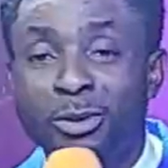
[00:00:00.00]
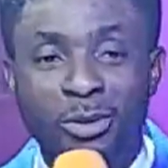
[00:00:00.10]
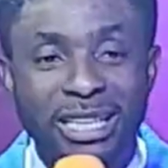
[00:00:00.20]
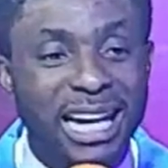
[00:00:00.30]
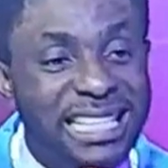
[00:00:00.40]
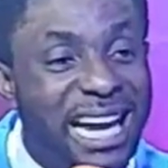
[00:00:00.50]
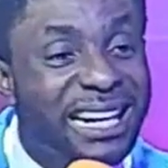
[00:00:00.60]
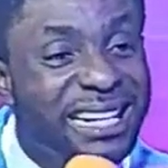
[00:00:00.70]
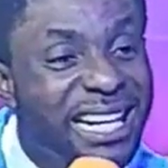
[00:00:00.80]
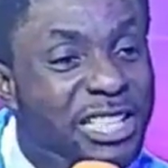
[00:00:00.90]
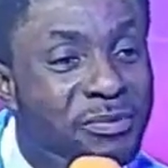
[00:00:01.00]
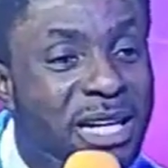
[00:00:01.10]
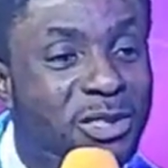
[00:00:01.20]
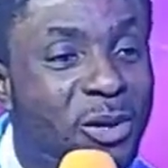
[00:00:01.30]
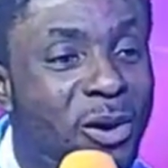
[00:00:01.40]
And not only that, the
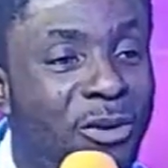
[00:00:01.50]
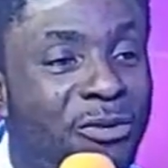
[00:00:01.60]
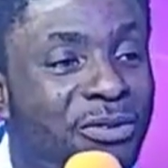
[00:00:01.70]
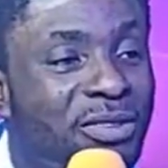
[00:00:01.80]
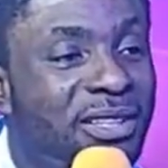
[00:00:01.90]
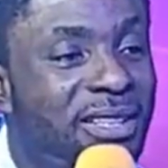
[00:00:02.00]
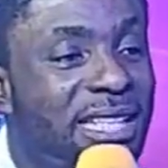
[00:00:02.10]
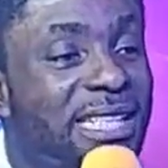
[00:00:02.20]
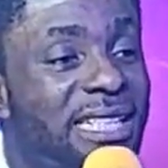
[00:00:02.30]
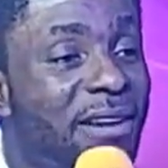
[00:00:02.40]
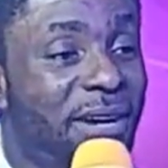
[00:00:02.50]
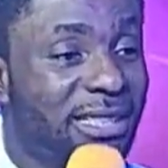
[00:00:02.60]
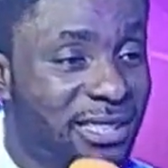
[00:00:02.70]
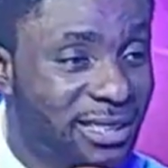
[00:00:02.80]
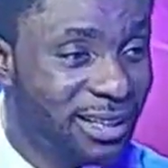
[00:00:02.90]
arrangement of his
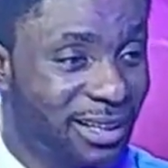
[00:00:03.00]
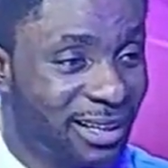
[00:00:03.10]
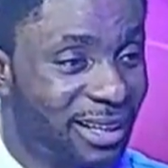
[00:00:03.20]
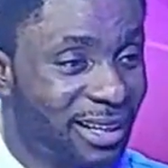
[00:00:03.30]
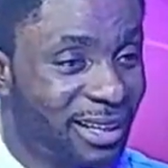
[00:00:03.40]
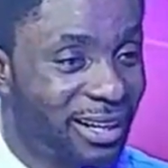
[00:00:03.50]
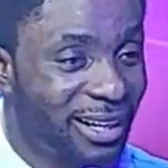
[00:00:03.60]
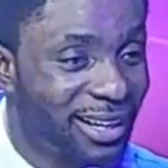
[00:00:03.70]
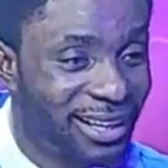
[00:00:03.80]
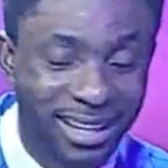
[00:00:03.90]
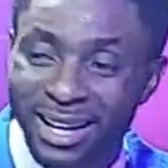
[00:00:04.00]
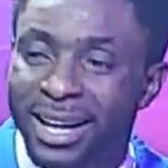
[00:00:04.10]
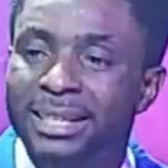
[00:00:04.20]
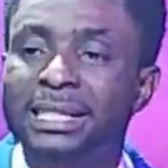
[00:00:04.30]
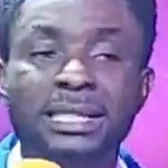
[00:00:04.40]
servants
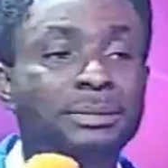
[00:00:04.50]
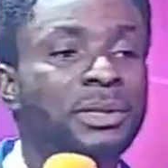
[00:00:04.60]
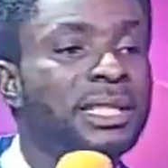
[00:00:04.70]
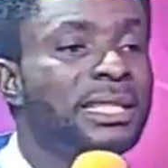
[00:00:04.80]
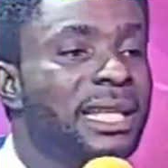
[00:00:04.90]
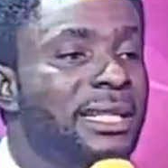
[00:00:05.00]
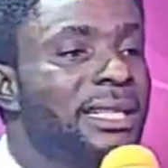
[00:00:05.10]
the scripture